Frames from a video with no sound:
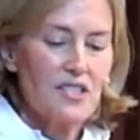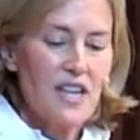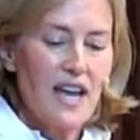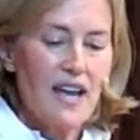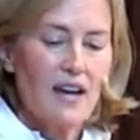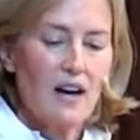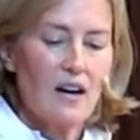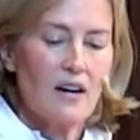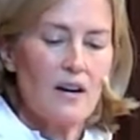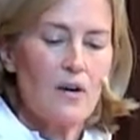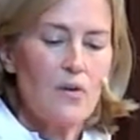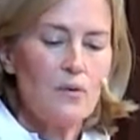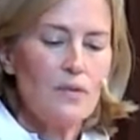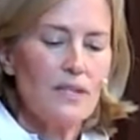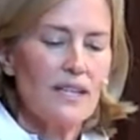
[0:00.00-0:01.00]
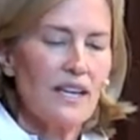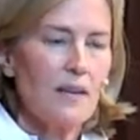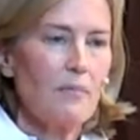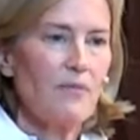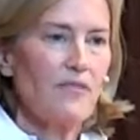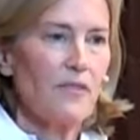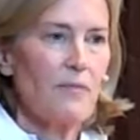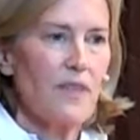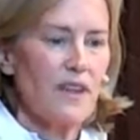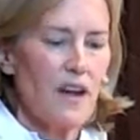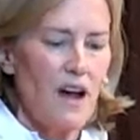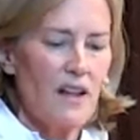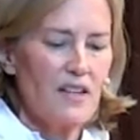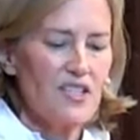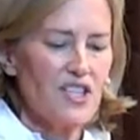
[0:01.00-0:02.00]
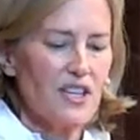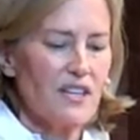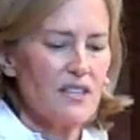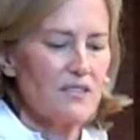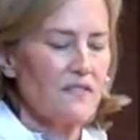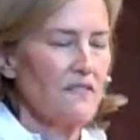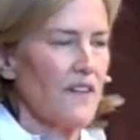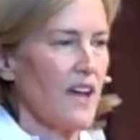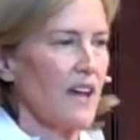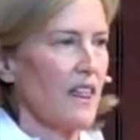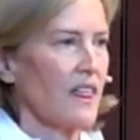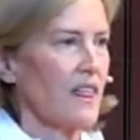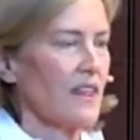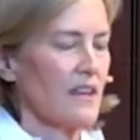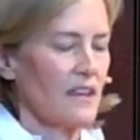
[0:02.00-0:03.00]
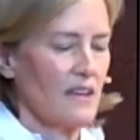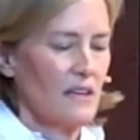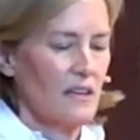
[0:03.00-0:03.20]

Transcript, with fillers: to take our own leap from theology to faith